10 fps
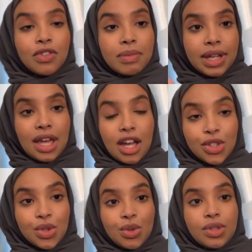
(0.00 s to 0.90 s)
my high
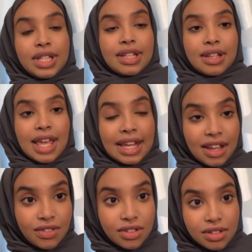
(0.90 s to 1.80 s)
school and A
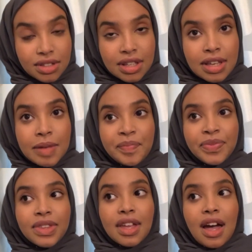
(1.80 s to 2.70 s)
levels,
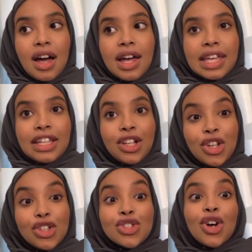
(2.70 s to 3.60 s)
I
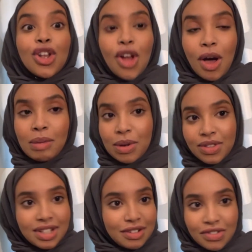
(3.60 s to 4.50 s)
learned a lot about
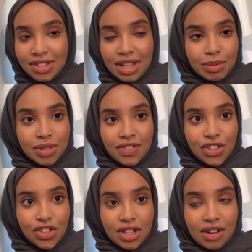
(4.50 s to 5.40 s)
the different types of
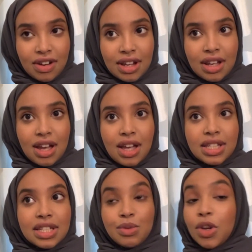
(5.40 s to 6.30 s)
engineering. I
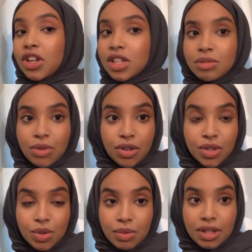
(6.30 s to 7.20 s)
did a work
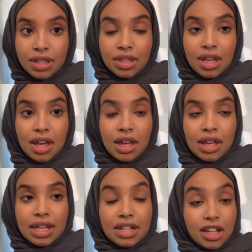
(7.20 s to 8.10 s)
experience with
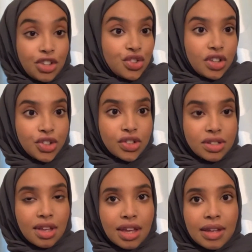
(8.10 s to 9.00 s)
in a construction
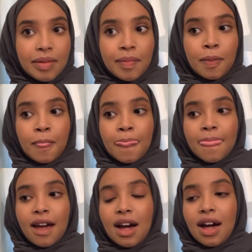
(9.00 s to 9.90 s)
site.
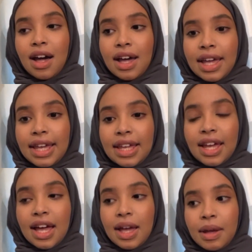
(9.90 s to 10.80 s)
I
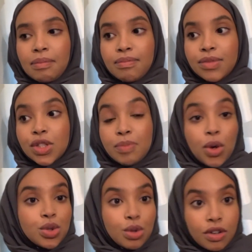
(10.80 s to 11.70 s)

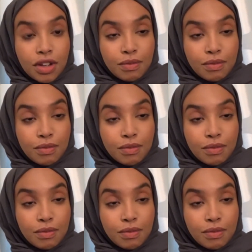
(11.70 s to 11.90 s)
spoke to